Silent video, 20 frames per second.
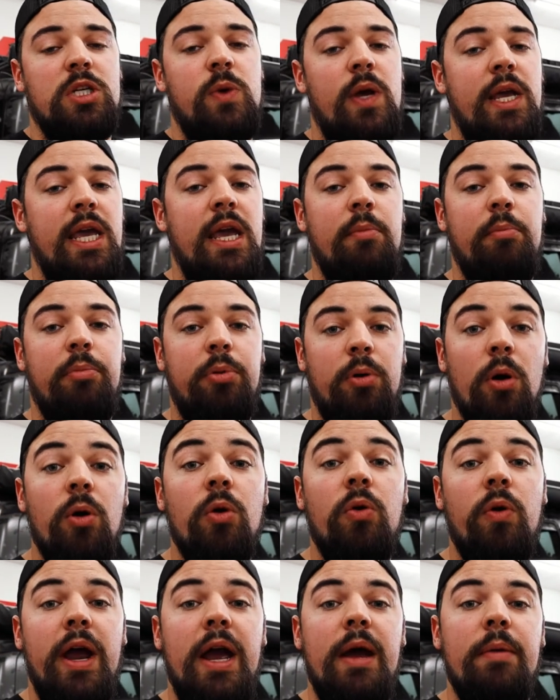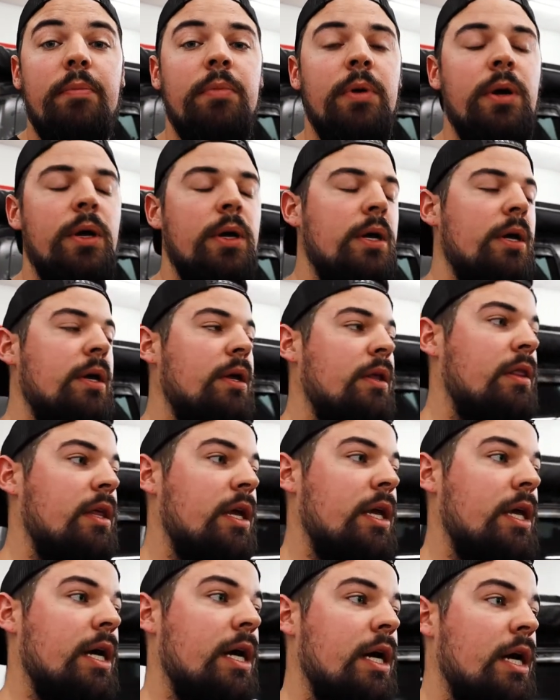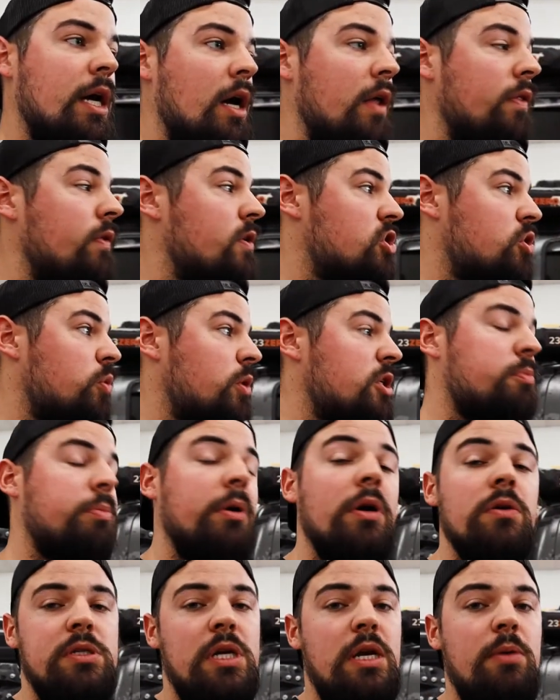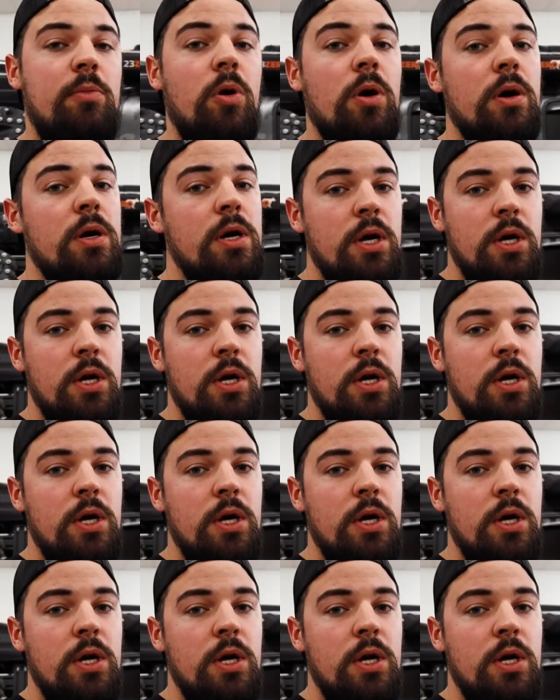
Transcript: So I can't program the Switch Pros anymore.